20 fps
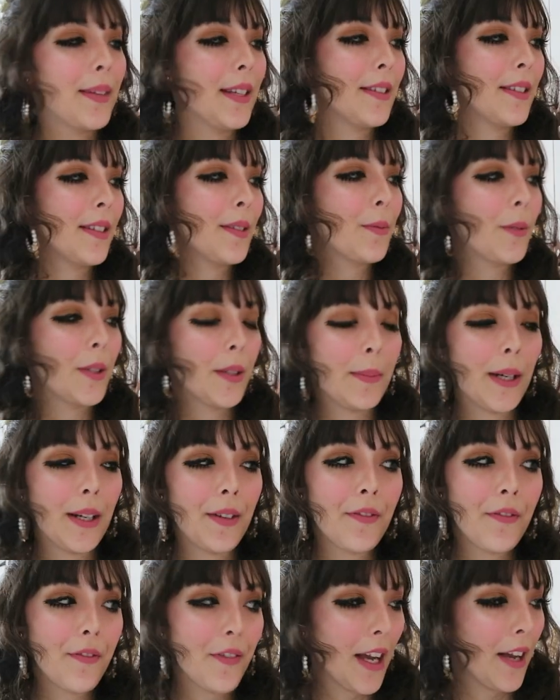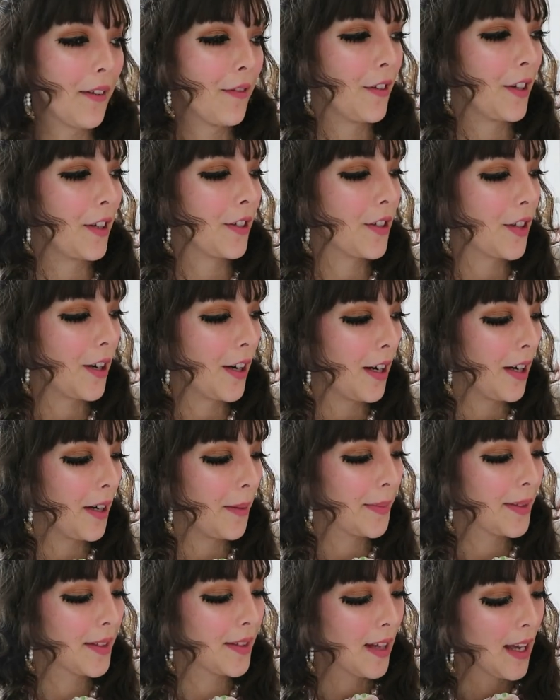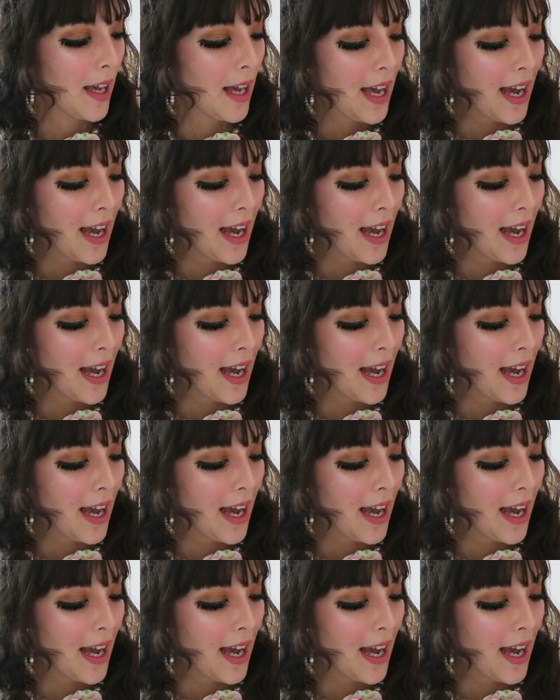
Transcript: This is one of my favorite tops.